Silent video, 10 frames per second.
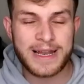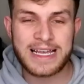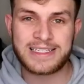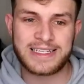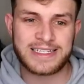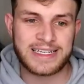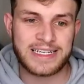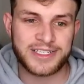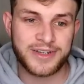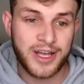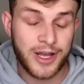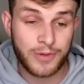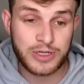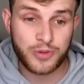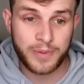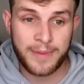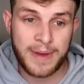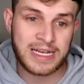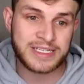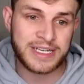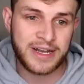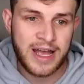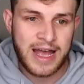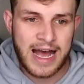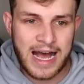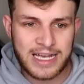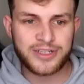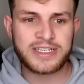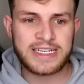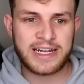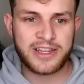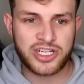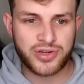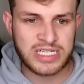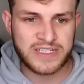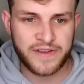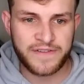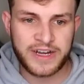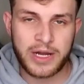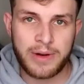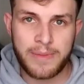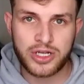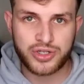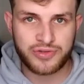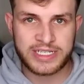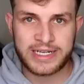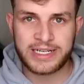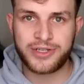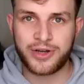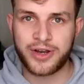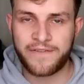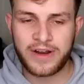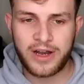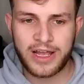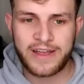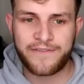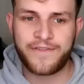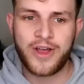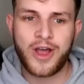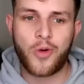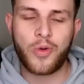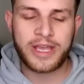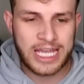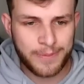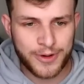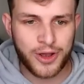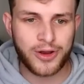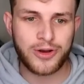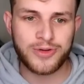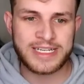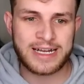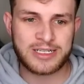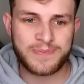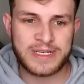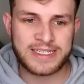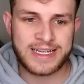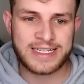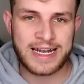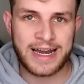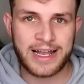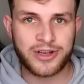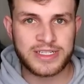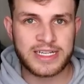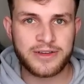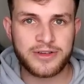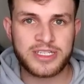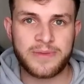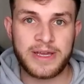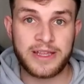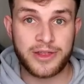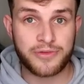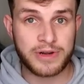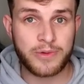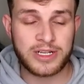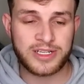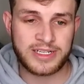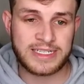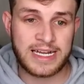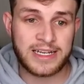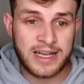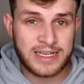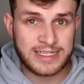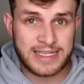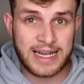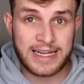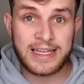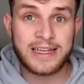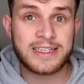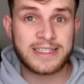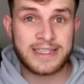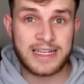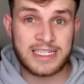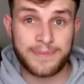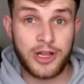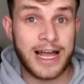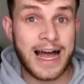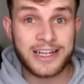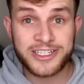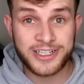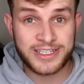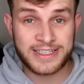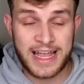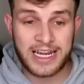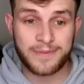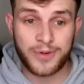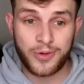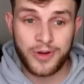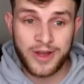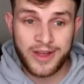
place this season, which would be amazing. As I said in the transfer video I most recently done, I feel like if we keep an eye on Luton Town's business and it continues to be the three words I said, steady, sensible and sustainable,